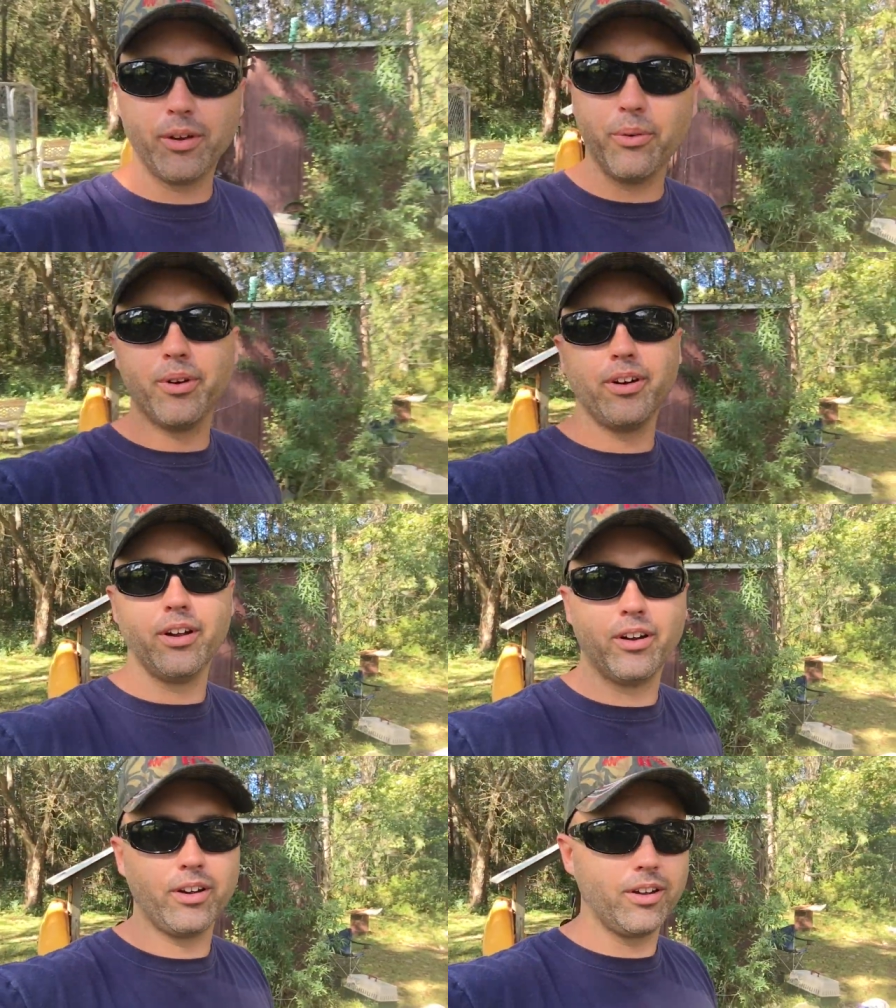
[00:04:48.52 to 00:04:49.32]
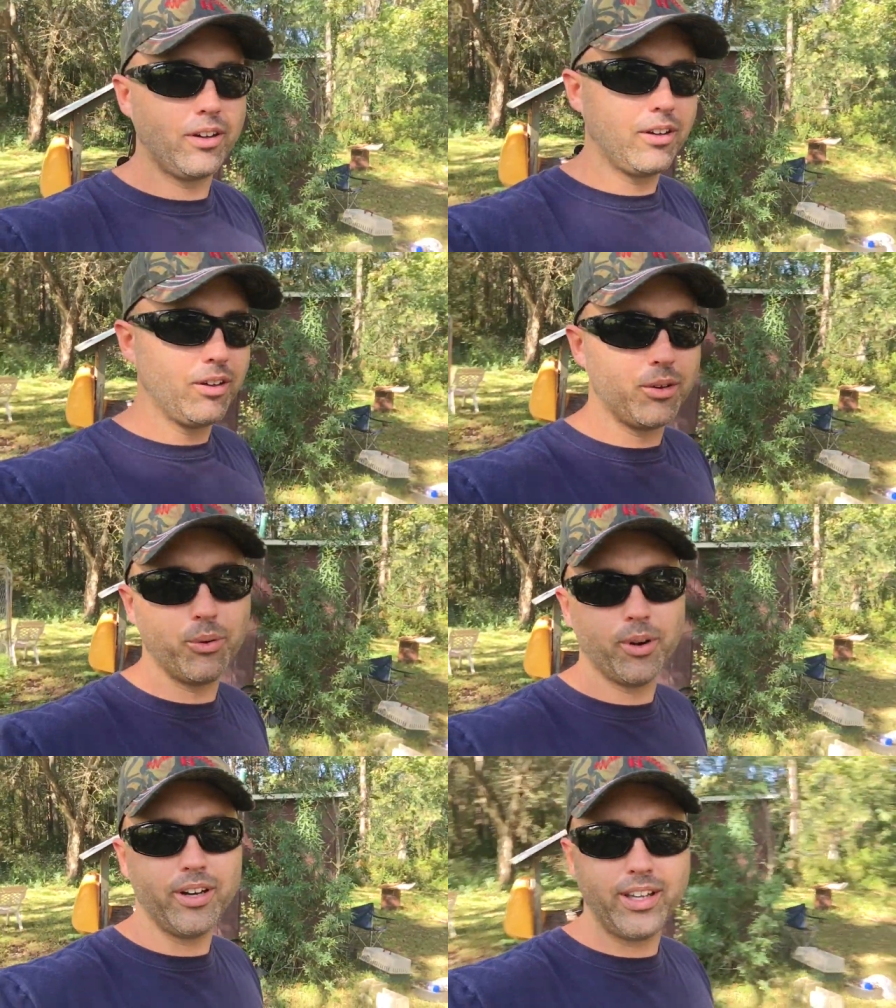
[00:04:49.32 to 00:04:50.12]
corn or
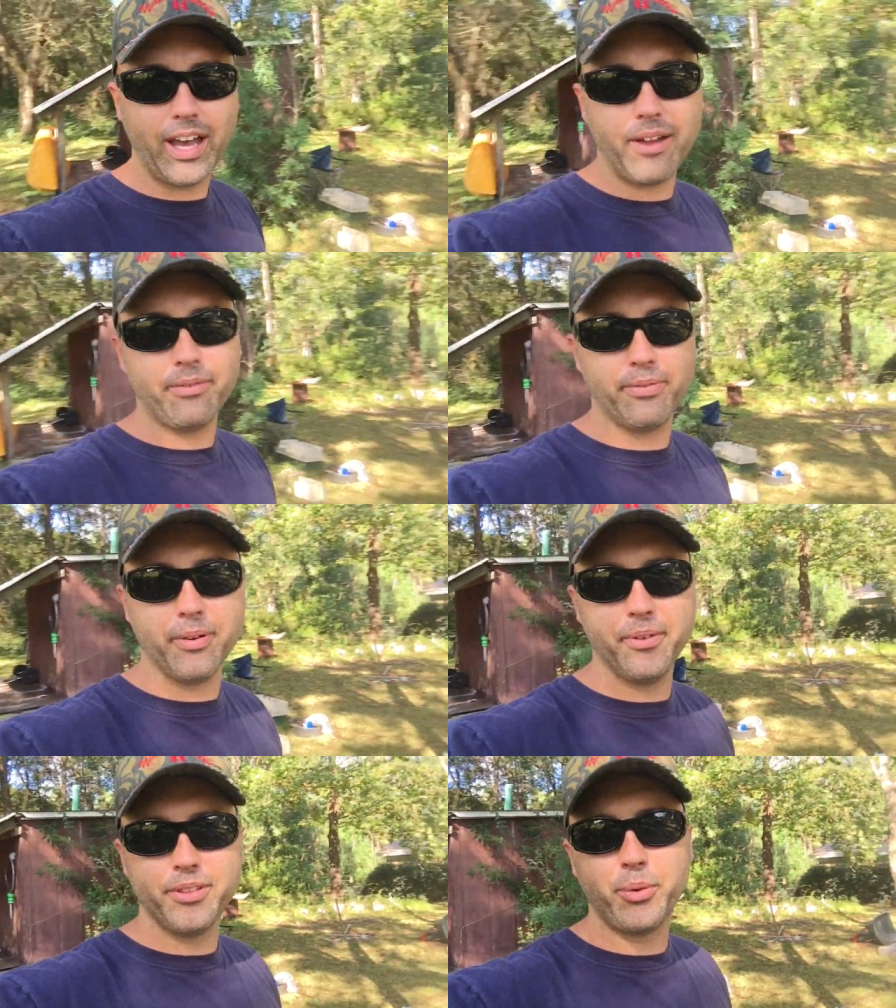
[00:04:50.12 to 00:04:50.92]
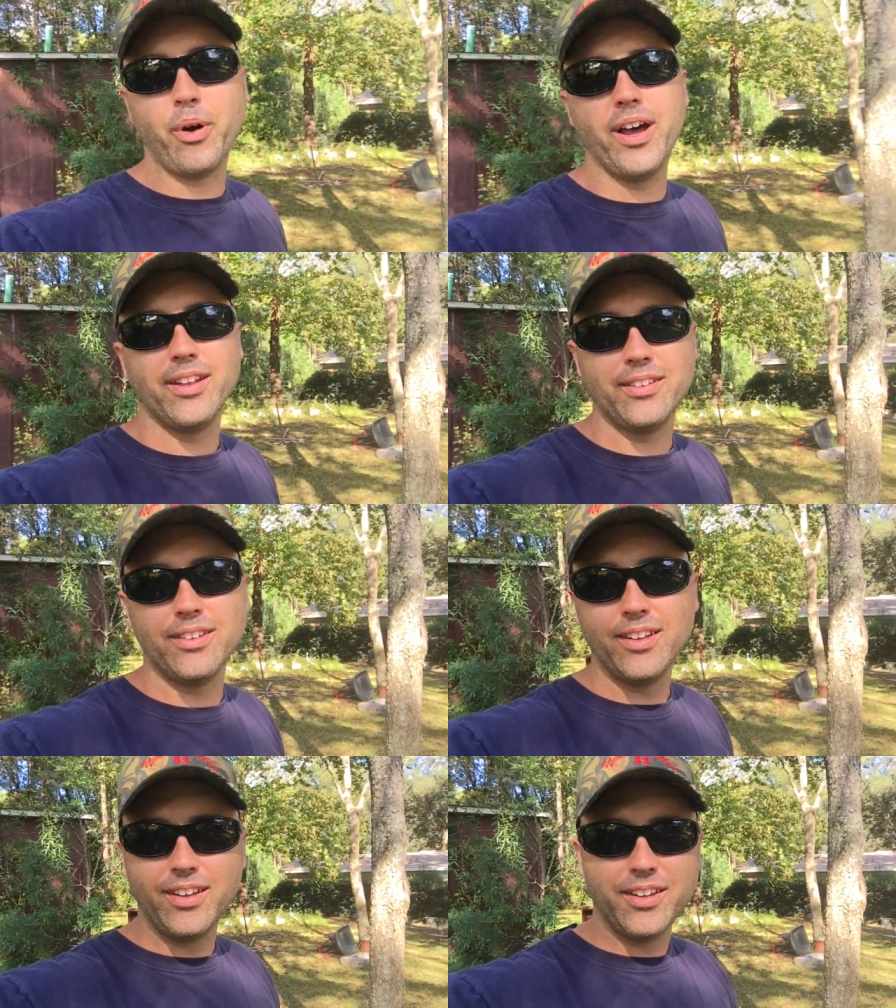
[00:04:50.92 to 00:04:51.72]
cord he got from the twine
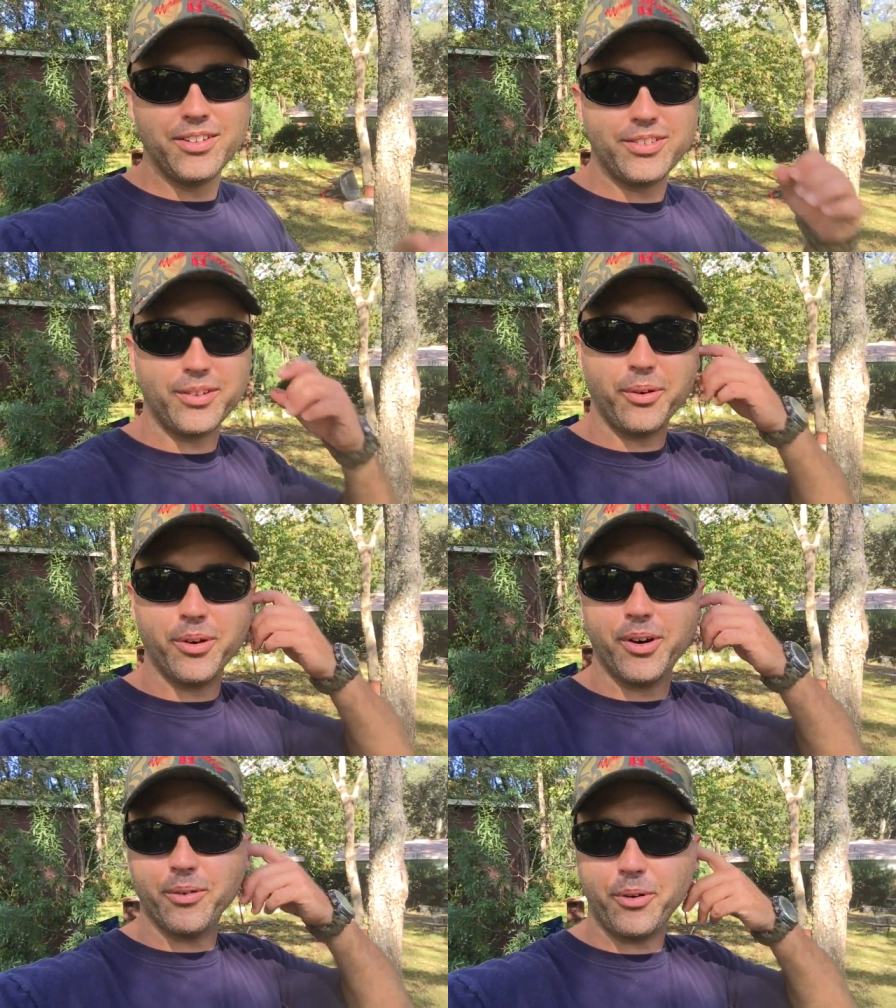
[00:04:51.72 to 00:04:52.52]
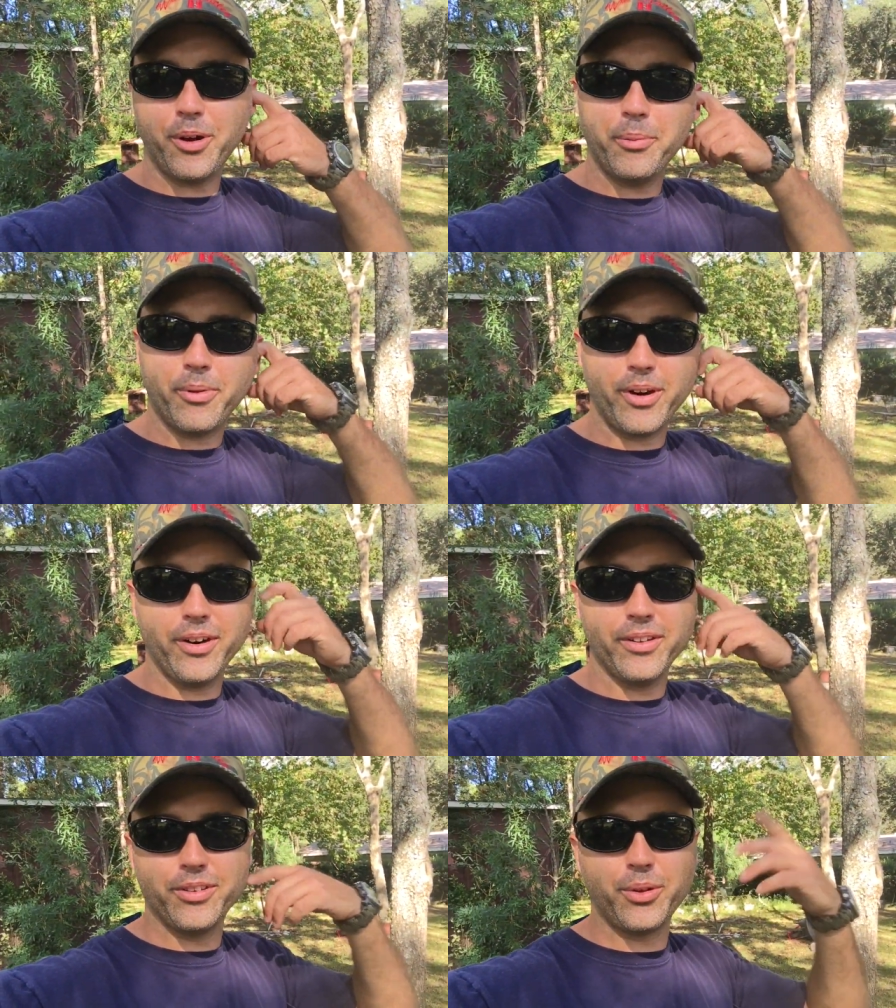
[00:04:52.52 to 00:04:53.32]
store
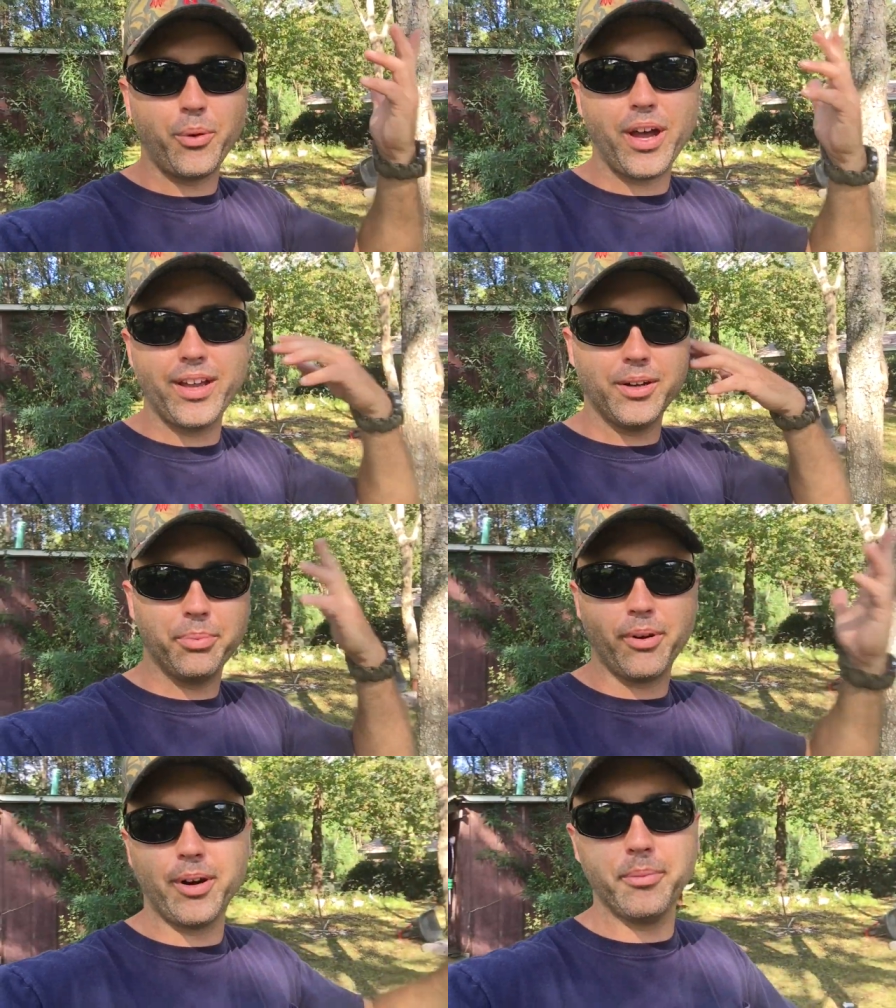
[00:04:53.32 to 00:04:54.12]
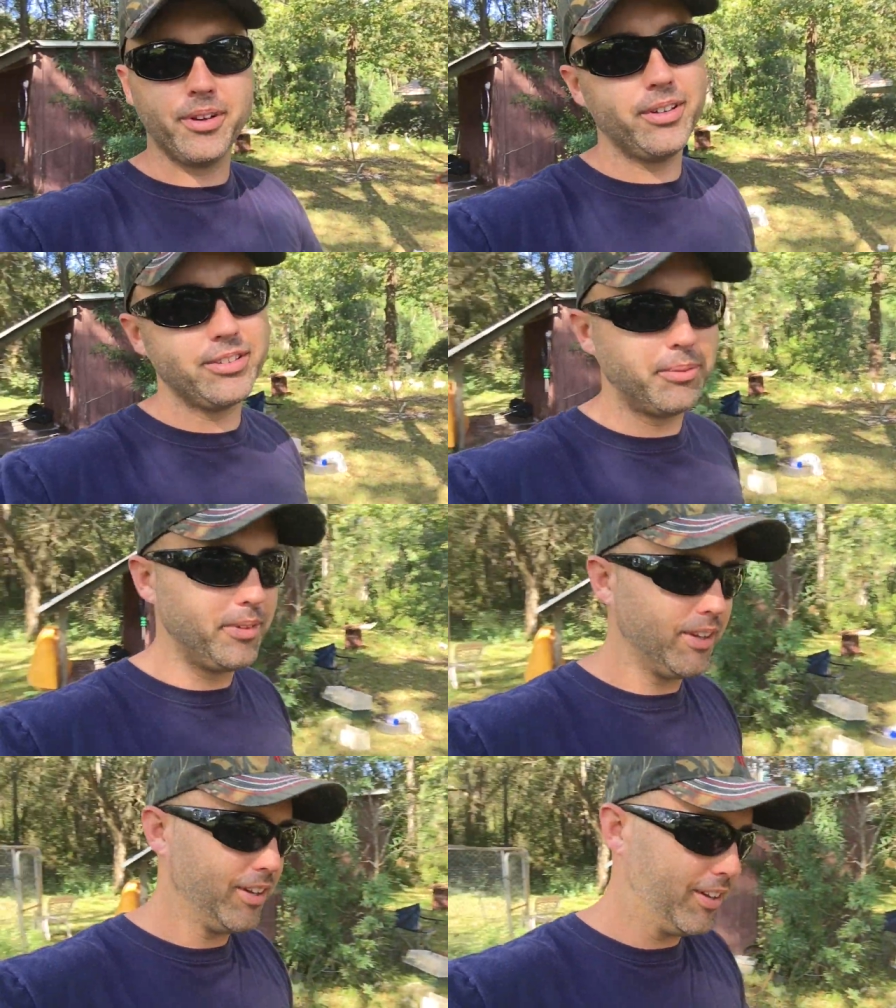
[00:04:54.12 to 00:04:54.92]
Walmart in the twine department or
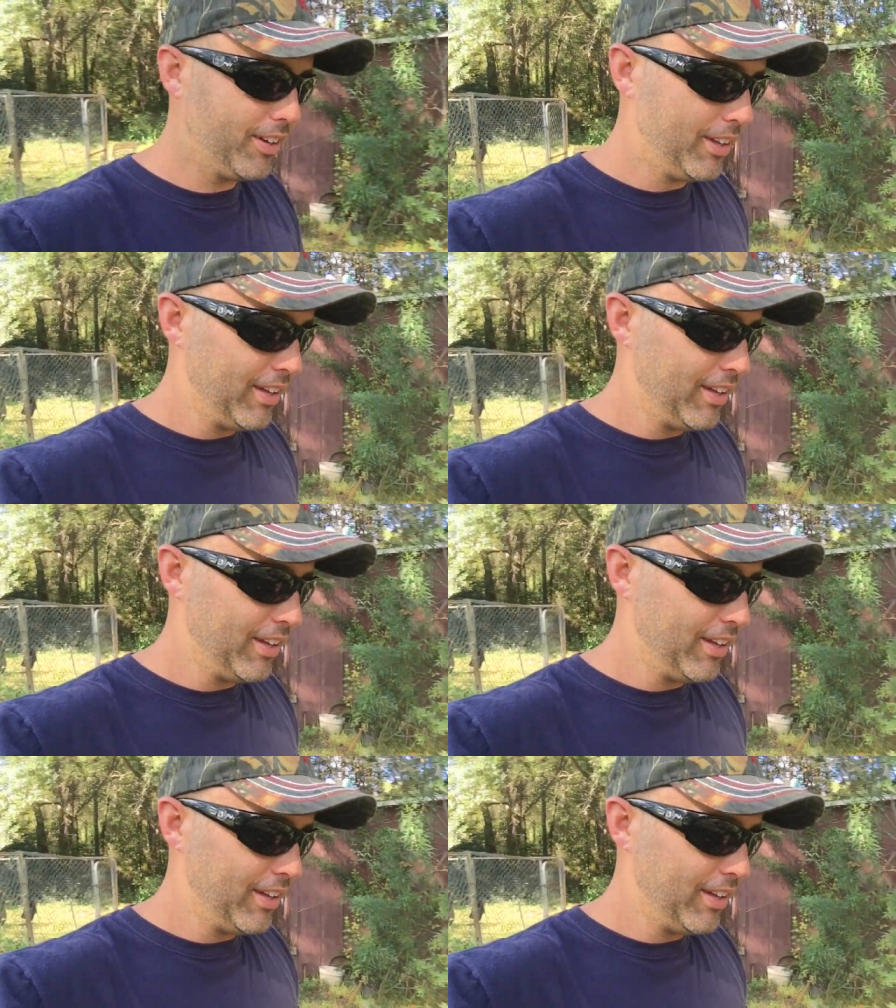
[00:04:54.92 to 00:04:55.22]
something and